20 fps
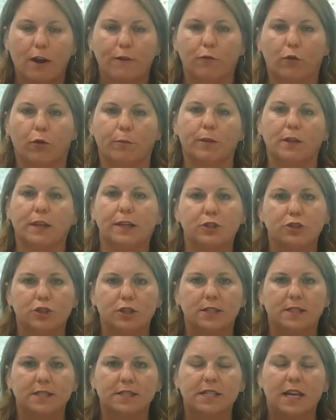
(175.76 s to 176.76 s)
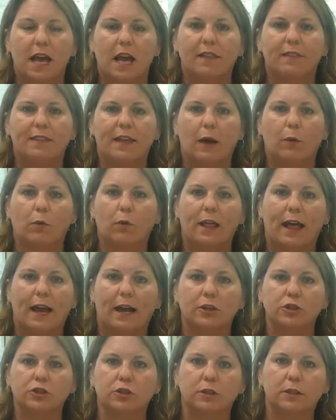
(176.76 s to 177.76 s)
formulations that will
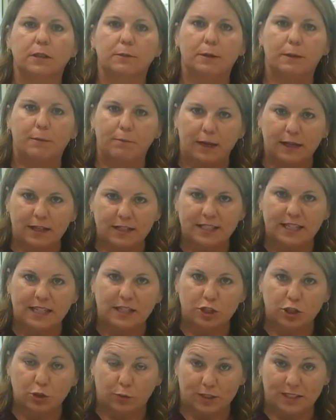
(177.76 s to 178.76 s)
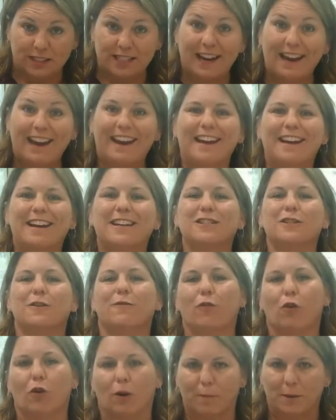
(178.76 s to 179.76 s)
actually be mixed into a tank to
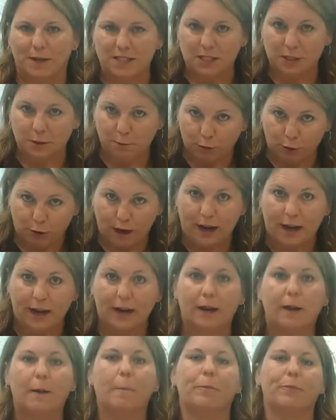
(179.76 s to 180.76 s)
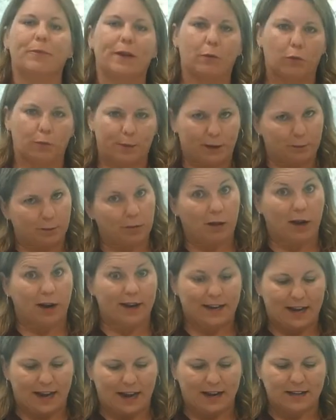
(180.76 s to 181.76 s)
form a spray that will be
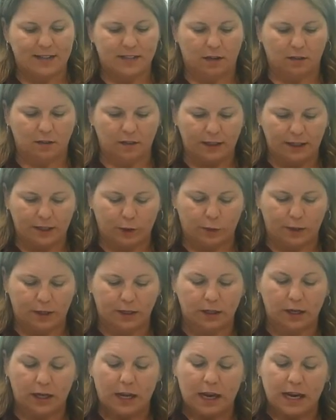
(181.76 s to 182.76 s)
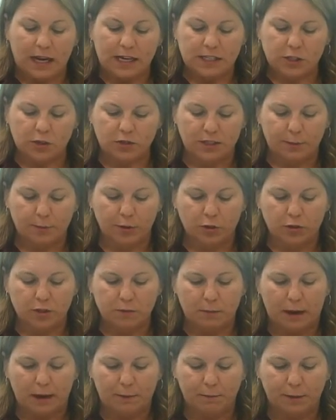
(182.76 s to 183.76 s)
applied as a liquid. So some of those
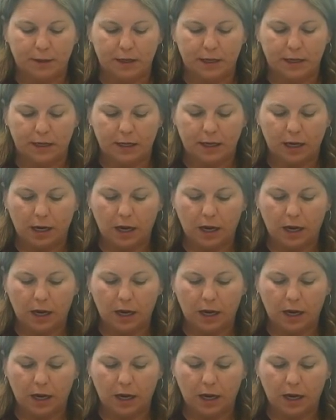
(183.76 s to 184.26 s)
might be